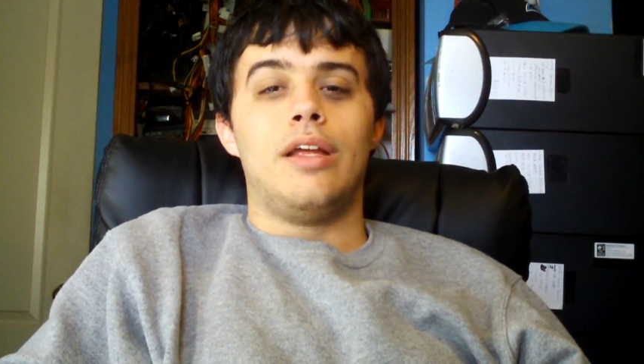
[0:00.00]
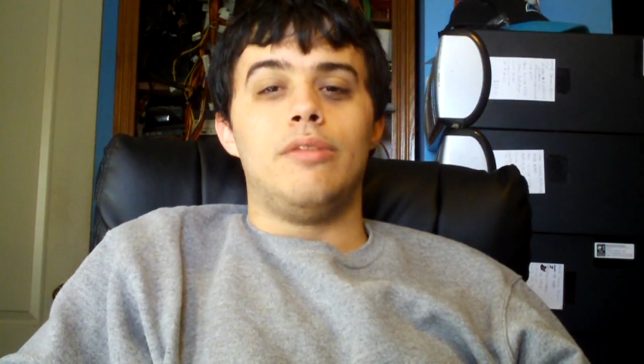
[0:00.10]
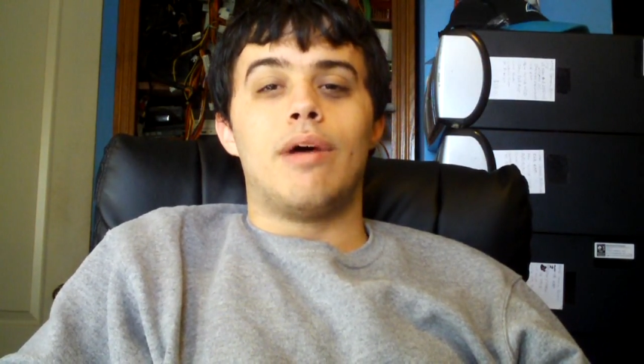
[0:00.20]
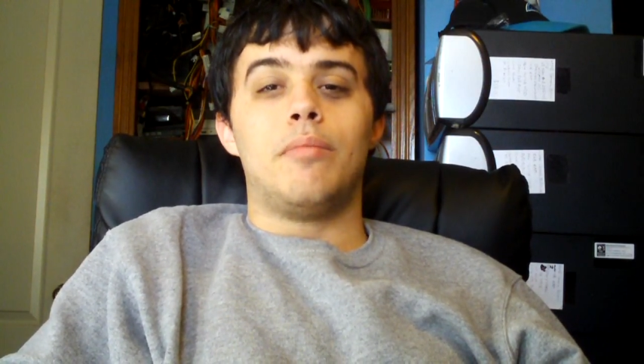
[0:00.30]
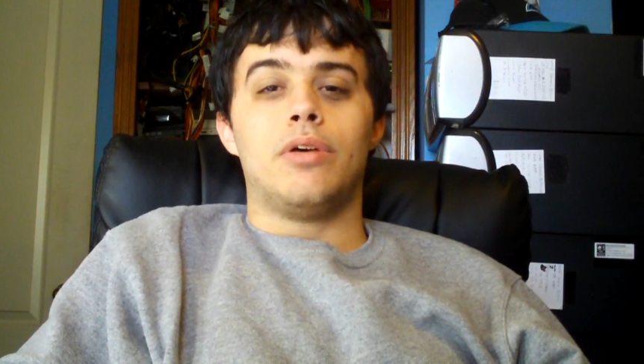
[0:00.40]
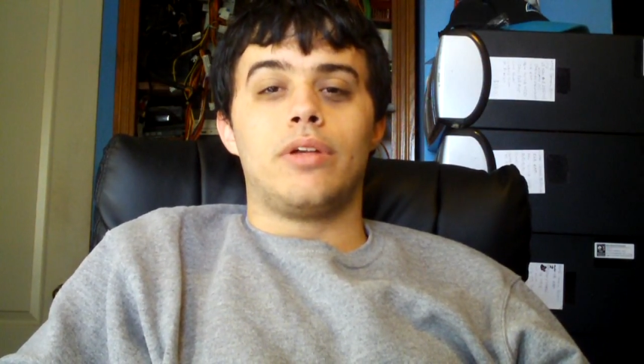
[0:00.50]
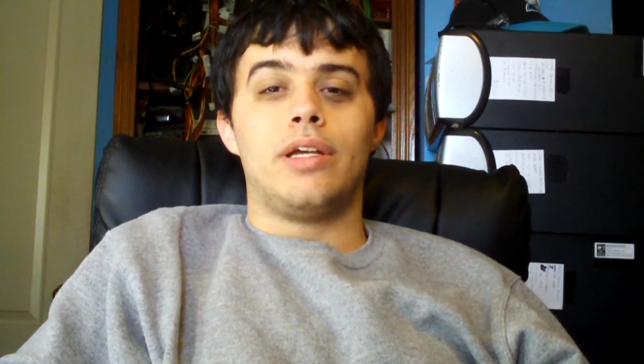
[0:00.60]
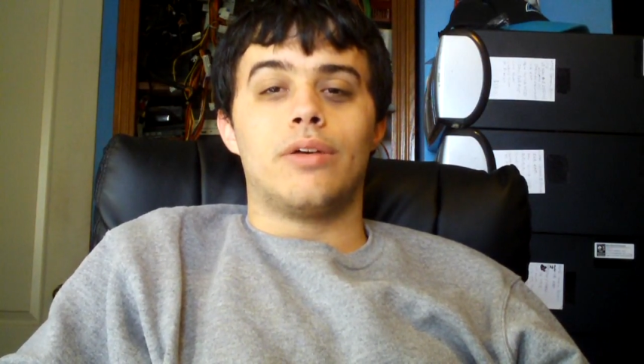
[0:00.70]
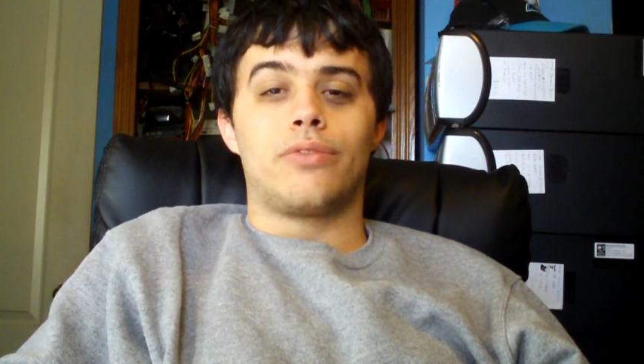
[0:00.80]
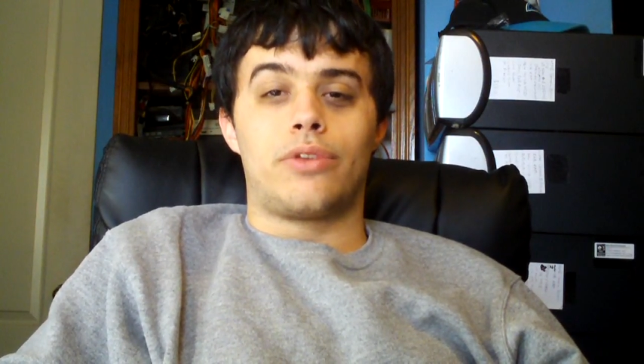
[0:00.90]
that you might be able to
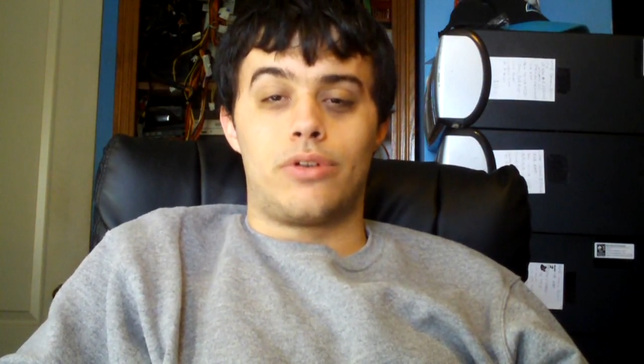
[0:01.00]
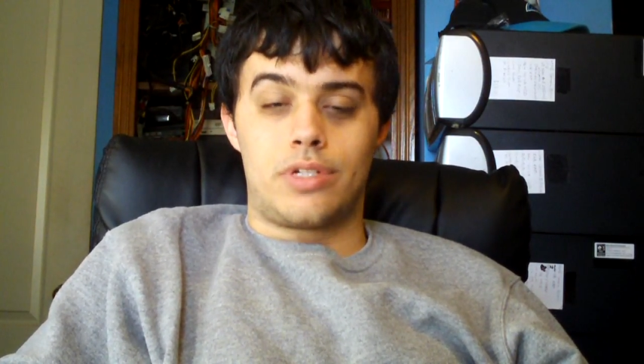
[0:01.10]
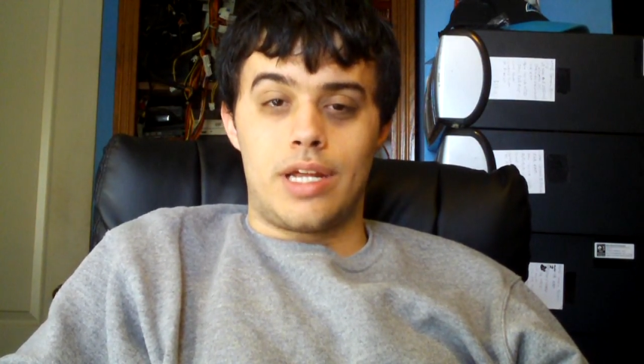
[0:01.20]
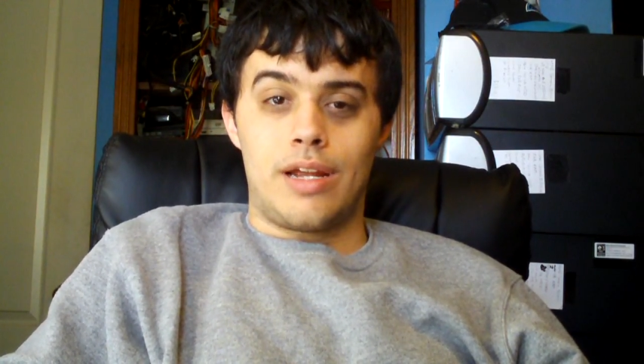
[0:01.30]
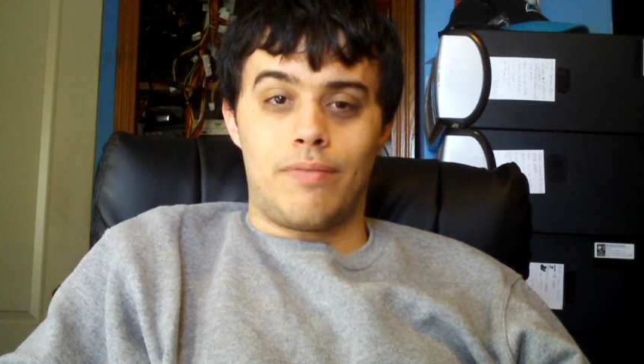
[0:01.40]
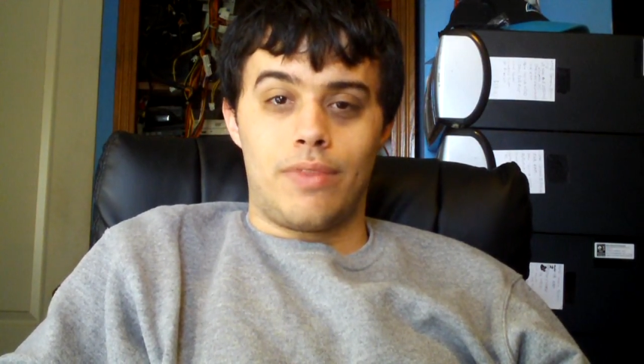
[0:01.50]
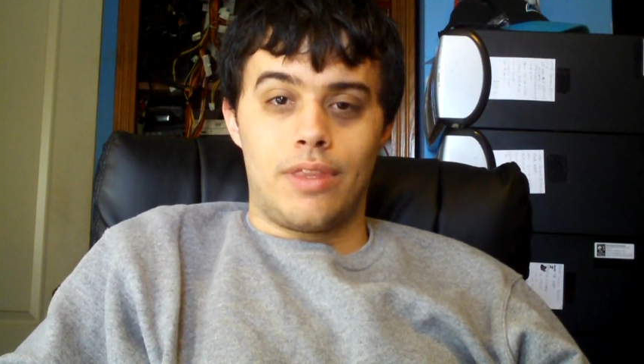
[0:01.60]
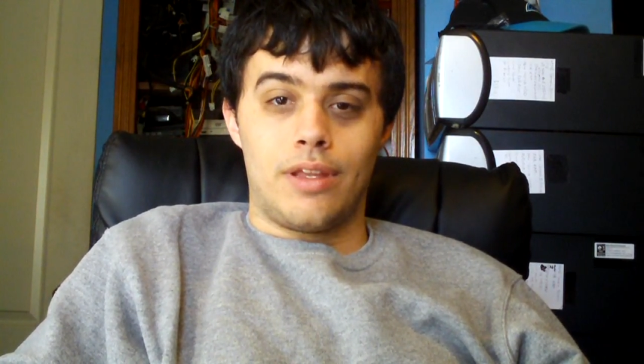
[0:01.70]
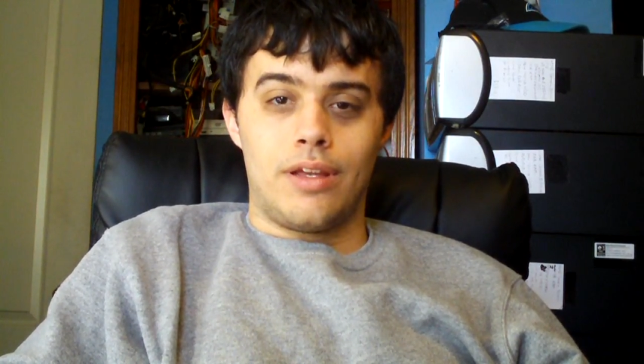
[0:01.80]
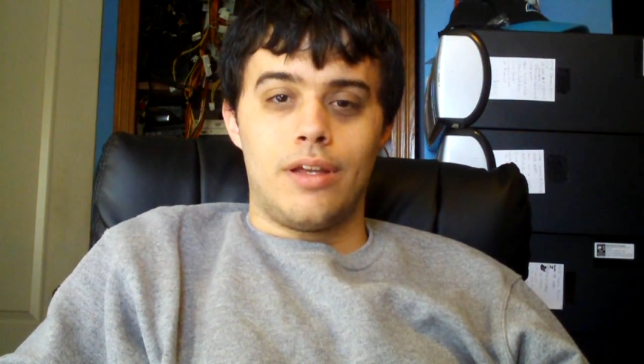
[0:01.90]
get on Thursday,
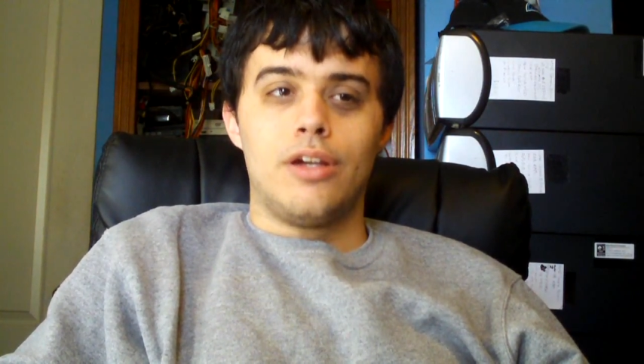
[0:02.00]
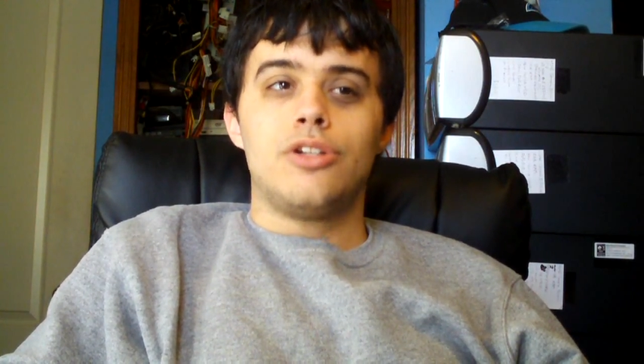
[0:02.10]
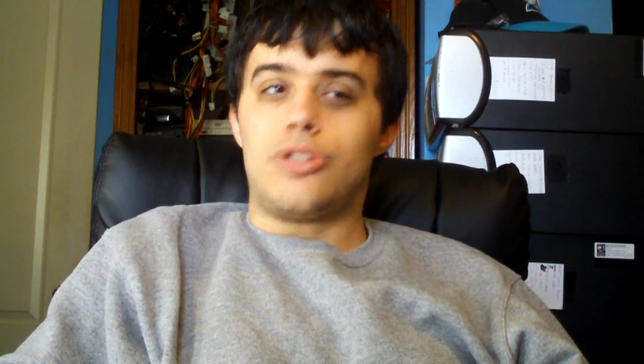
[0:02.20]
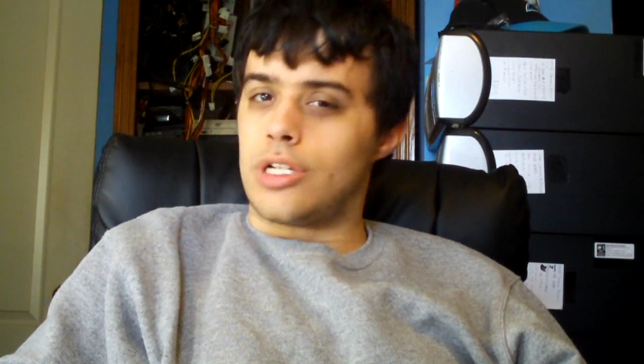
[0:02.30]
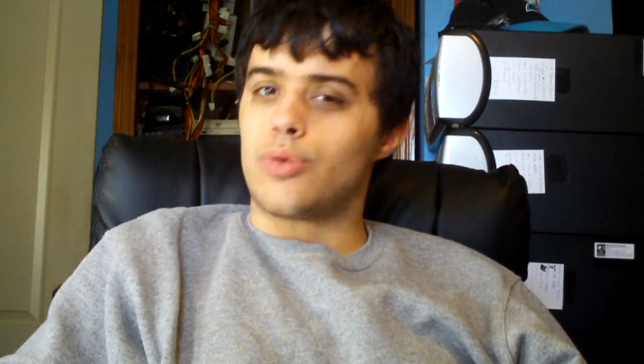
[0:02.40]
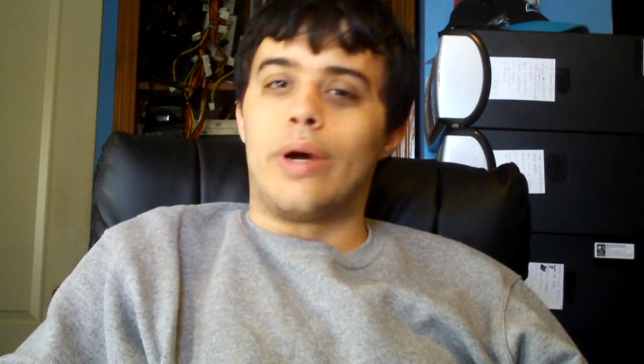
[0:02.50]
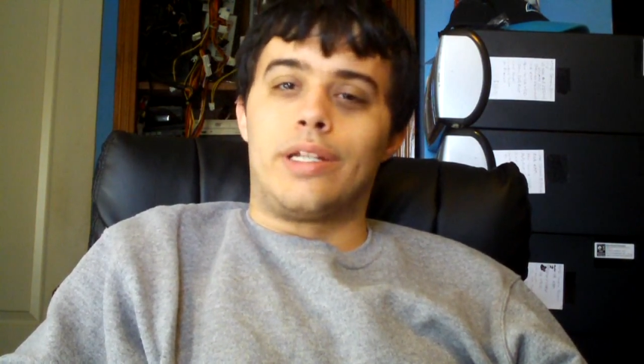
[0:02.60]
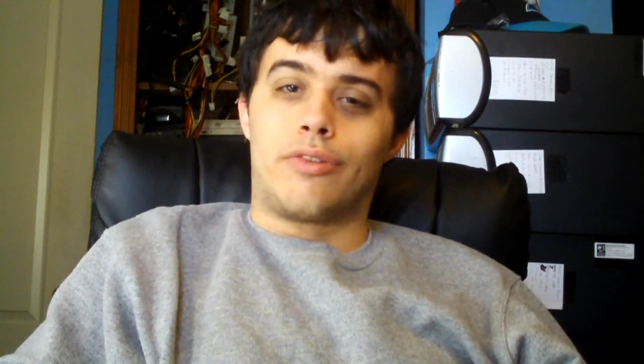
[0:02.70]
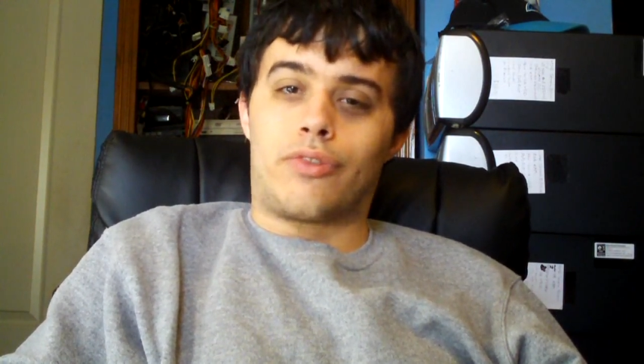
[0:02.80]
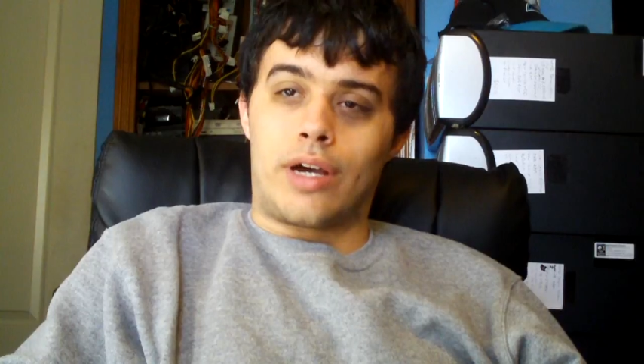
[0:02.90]
just
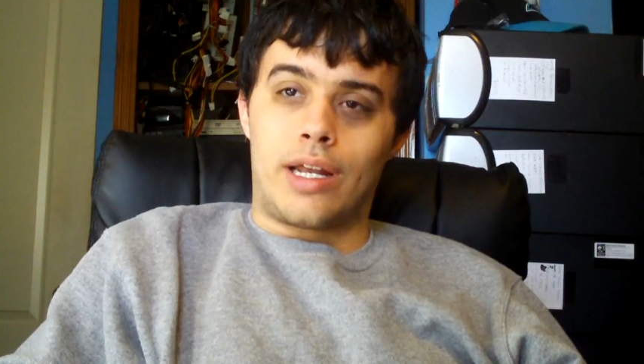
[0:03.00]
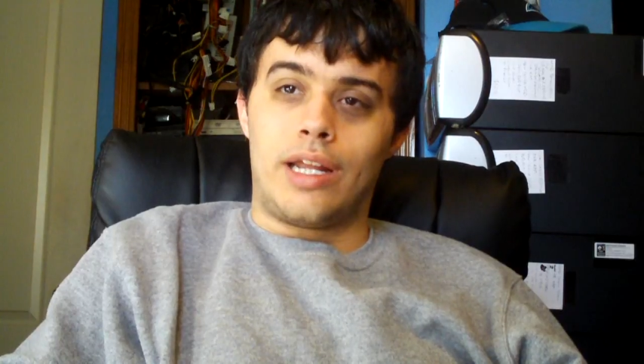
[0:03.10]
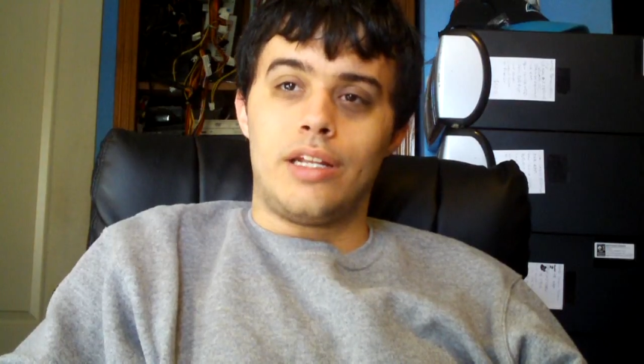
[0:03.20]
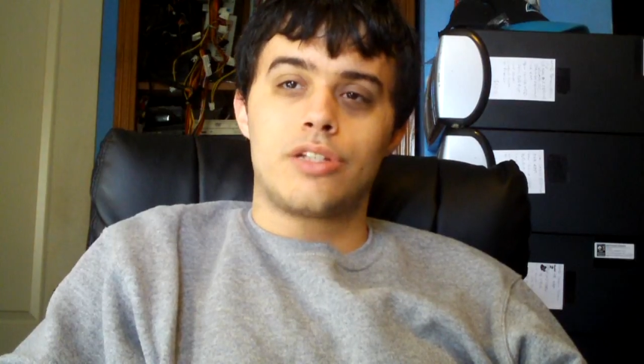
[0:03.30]
wait till Friday.